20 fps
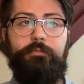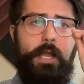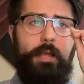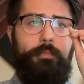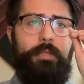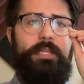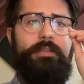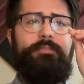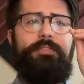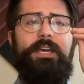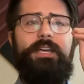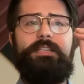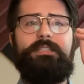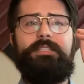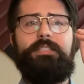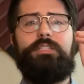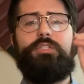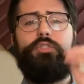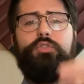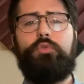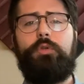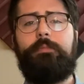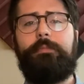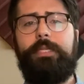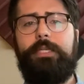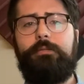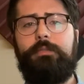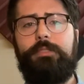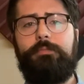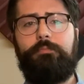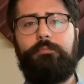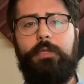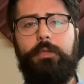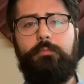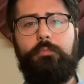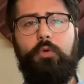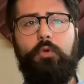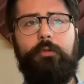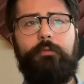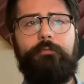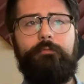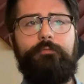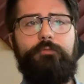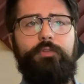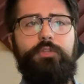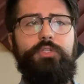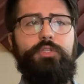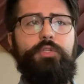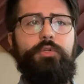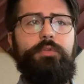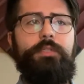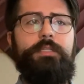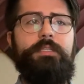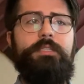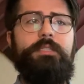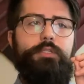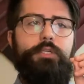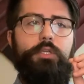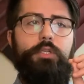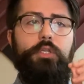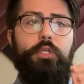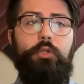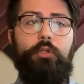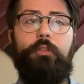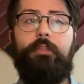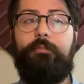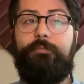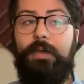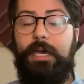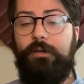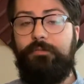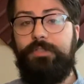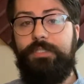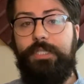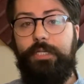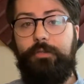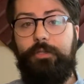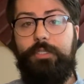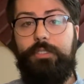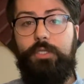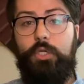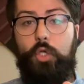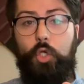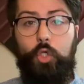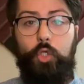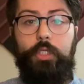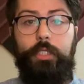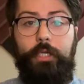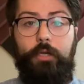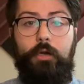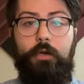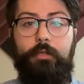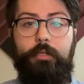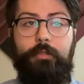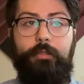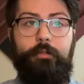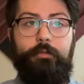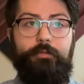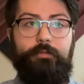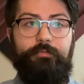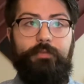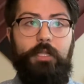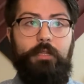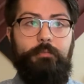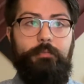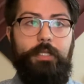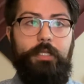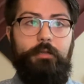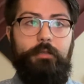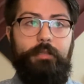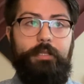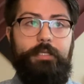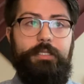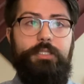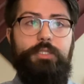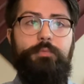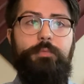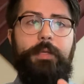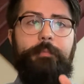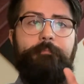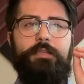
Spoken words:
I believe that it's extremely important for students to learn the valve series early on in their development on the instrument.